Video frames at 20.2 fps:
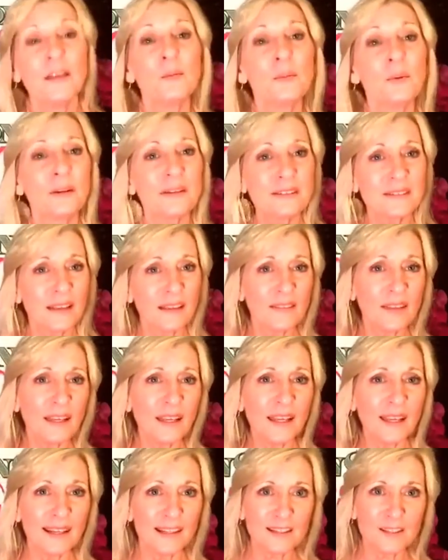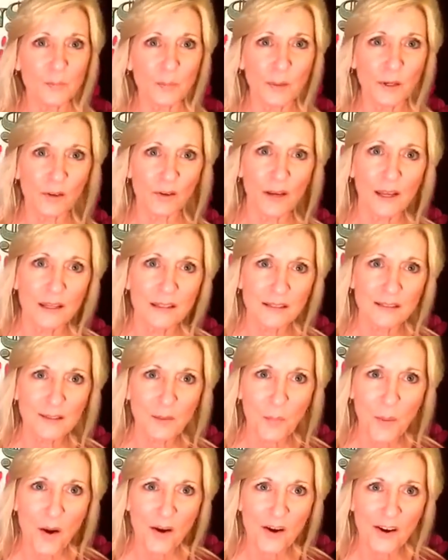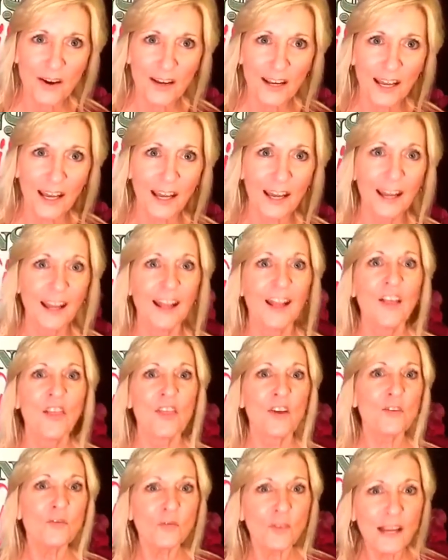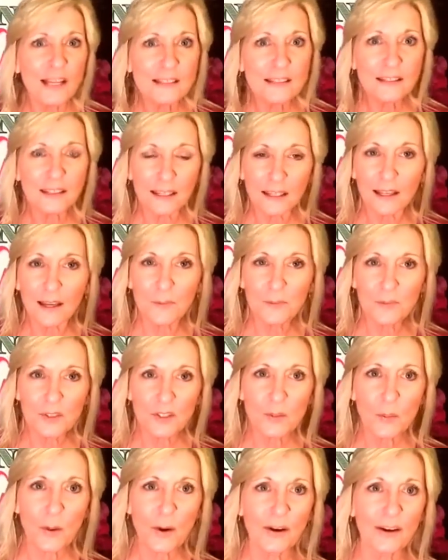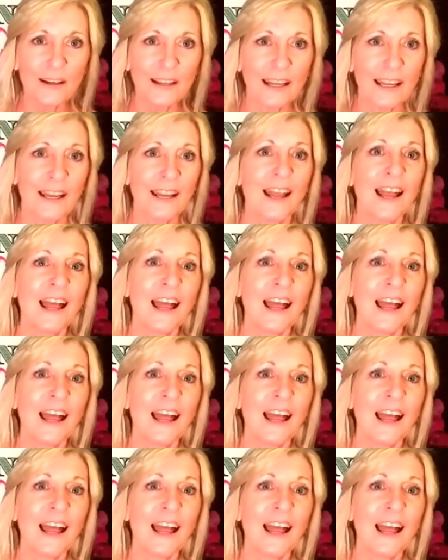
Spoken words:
Because then they can experience the party, their friends can come to the party,